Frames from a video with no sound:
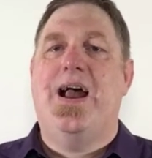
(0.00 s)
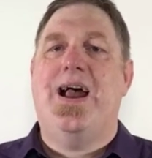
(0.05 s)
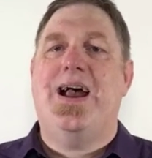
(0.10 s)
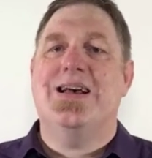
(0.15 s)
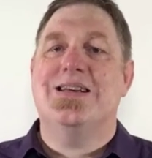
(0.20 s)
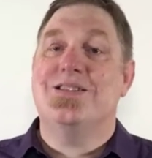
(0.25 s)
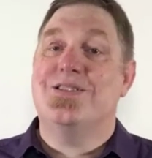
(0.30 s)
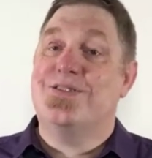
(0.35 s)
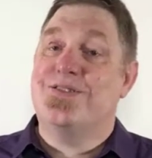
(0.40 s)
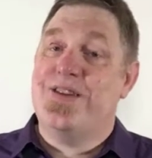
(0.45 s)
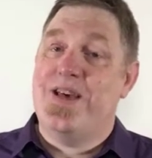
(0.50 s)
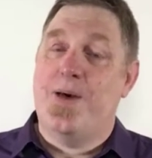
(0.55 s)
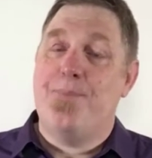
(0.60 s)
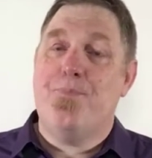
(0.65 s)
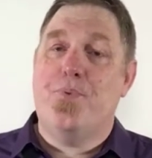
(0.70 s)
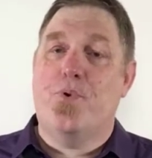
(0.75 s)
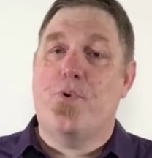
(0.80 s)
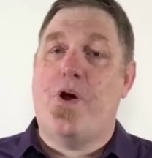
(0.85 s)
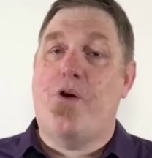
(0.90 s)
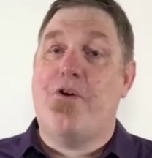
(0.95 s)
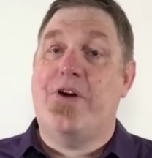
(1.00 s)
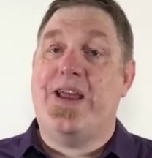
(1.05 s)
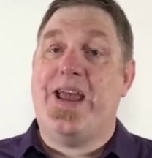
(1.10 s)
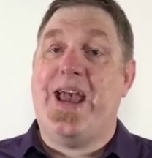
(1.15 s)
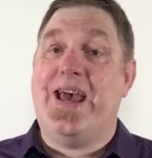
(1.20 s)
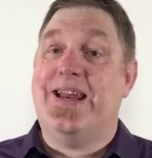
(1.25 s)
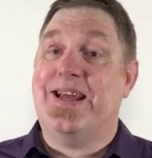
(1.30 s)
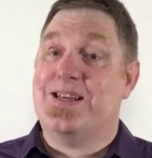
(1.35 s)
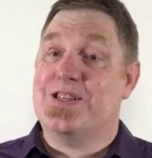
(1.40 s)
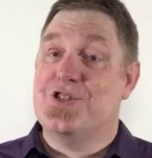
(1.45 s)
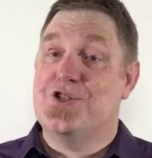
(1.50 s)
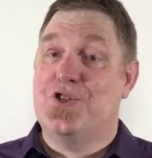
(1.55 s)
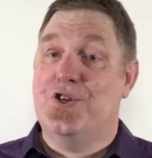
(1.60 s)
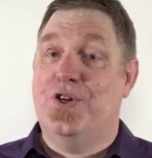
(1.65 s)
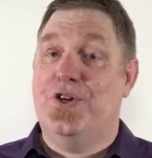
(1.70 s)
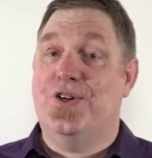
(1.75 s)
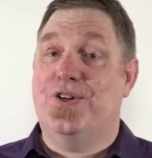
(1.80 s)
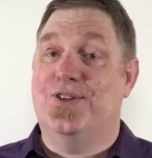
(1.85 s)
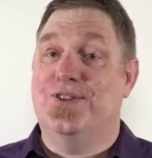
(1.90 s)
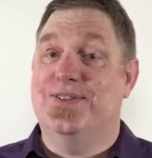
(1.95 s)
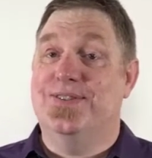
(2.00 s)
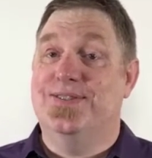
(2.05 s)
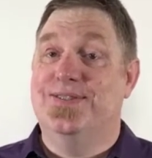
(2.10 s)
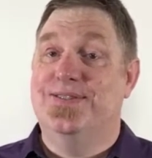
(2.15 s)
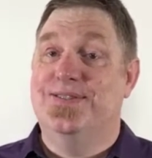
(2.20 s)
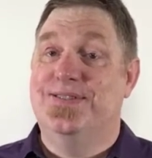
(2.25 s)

as temporary and external,